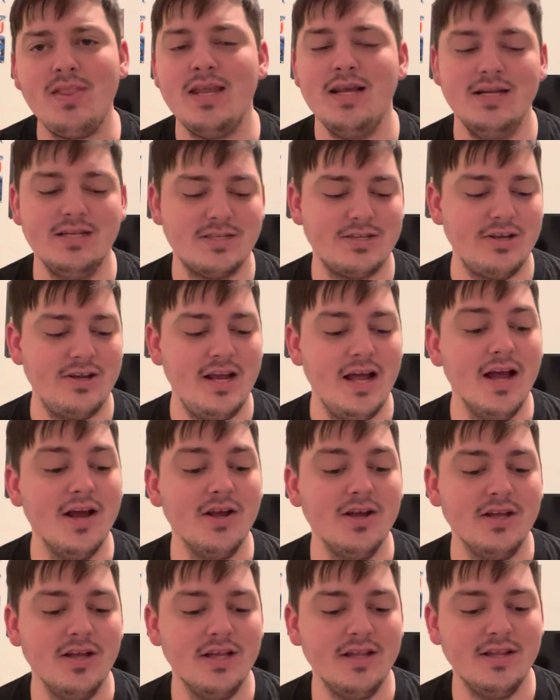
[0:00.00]
So yeah,
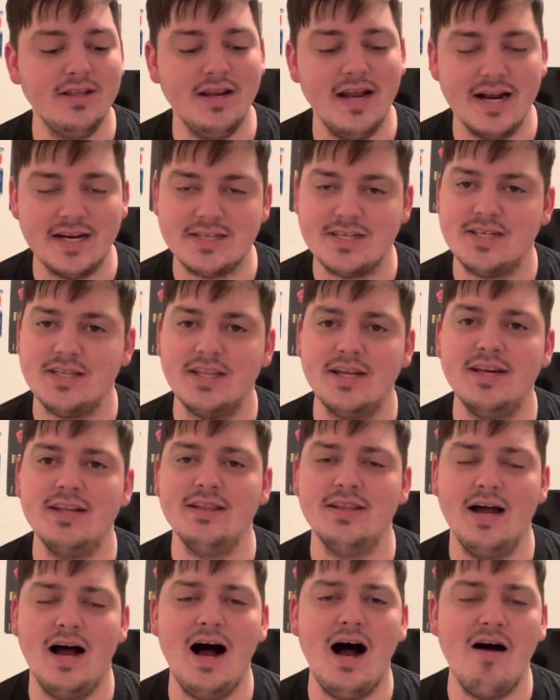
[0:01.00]
next,
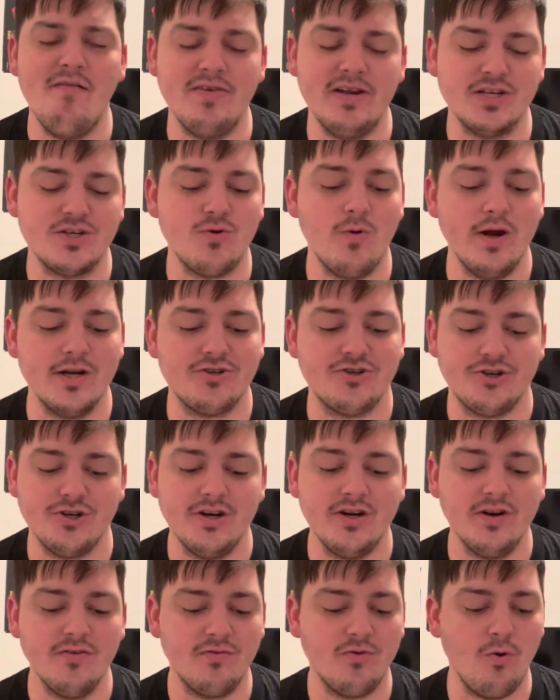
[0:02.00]
the obvious
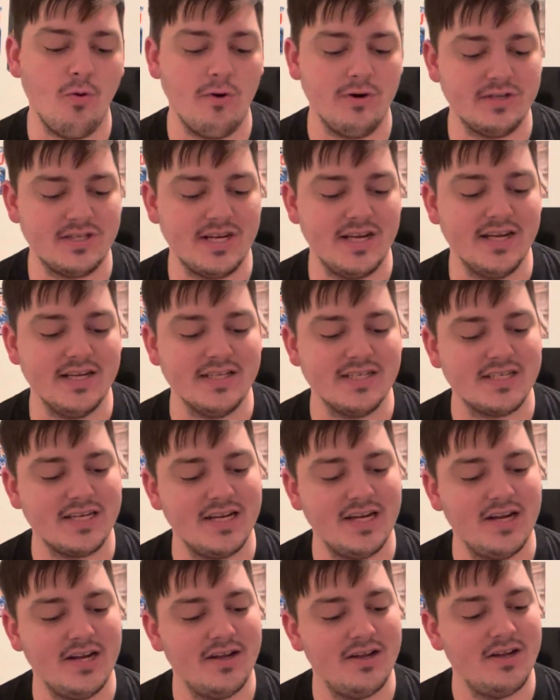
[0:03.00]
question, of course, is
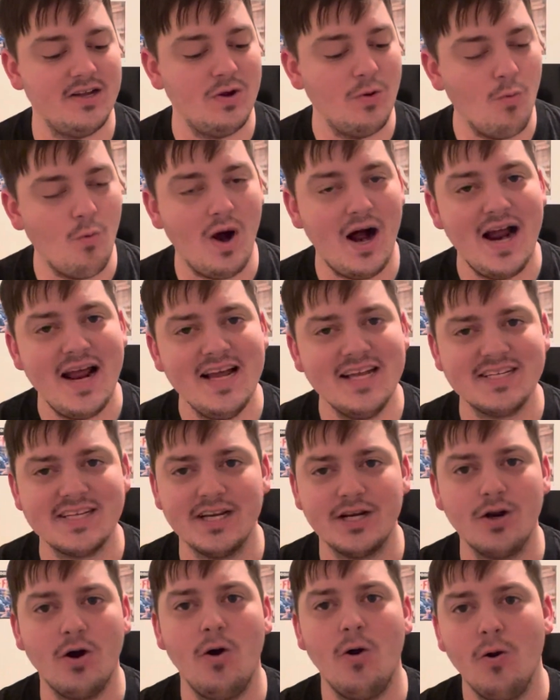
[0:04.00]
why is
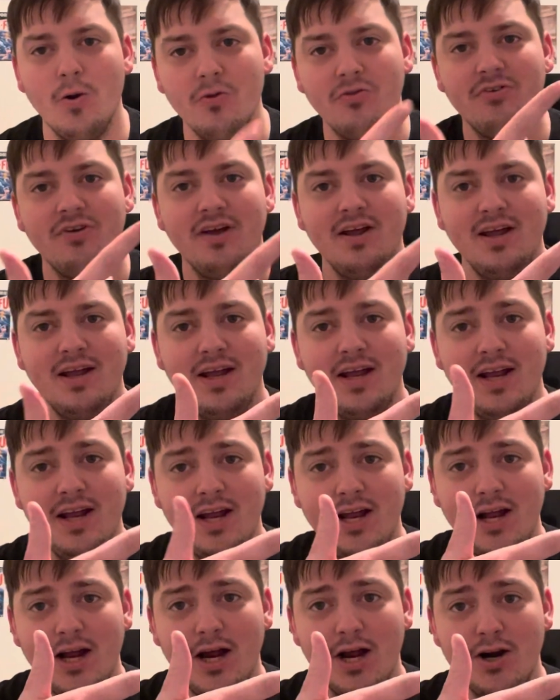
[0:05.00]
it called
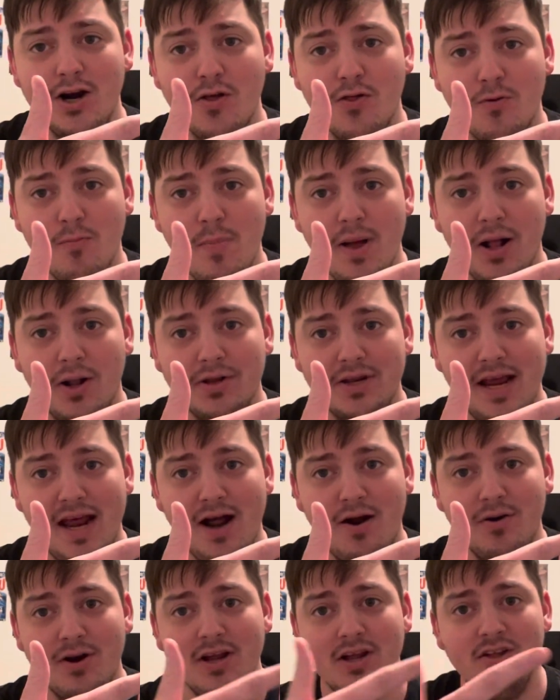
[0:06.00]
Another
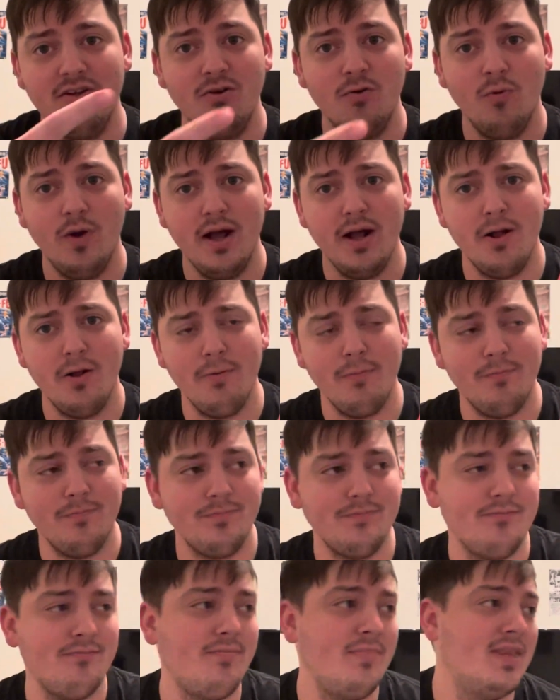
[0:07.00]
Meltdown? Well,
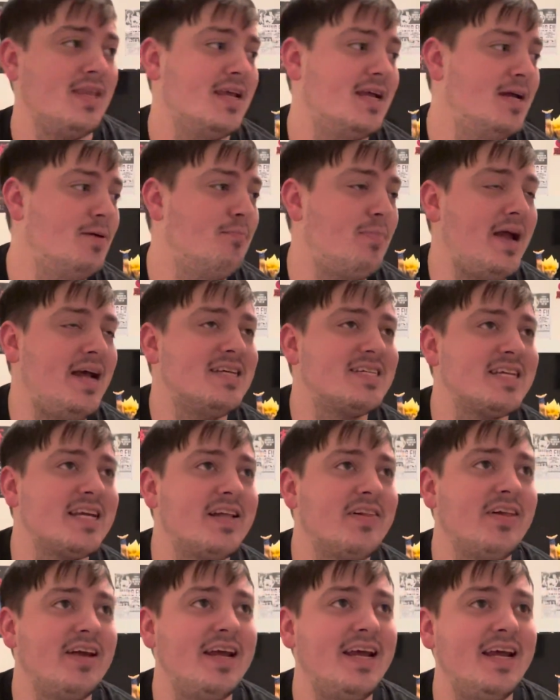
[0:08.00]

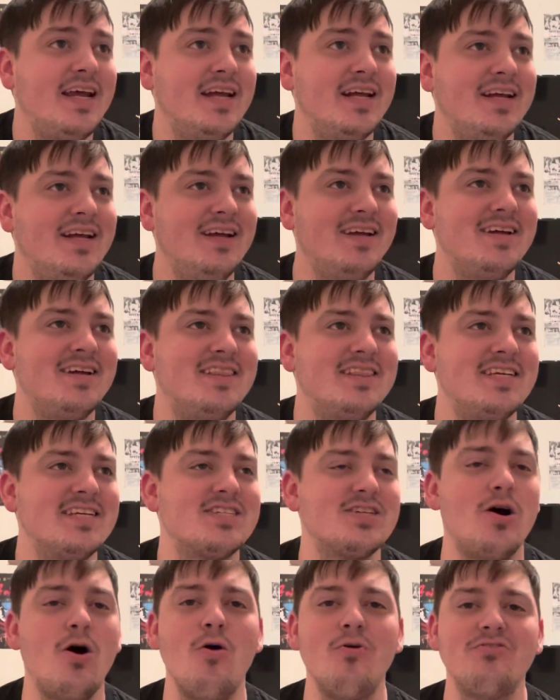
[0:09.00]
basically,
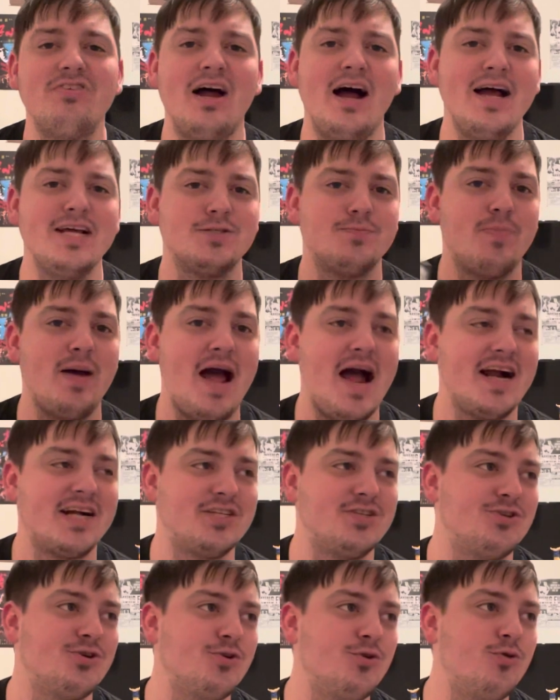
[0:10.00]
this all ties
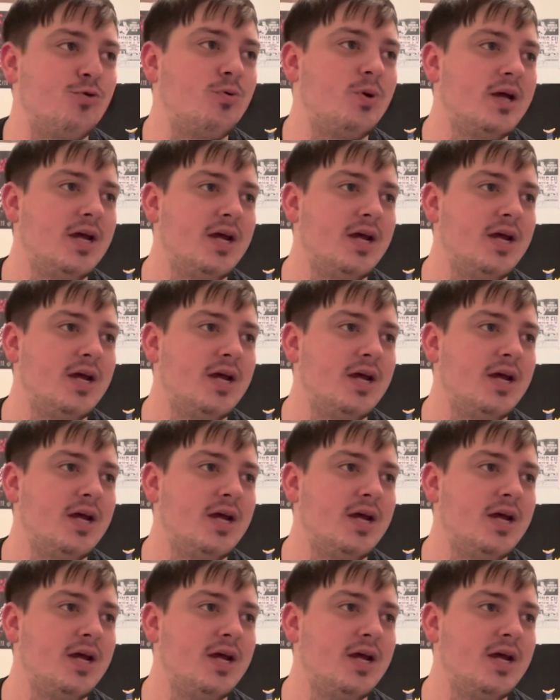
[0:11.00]
back to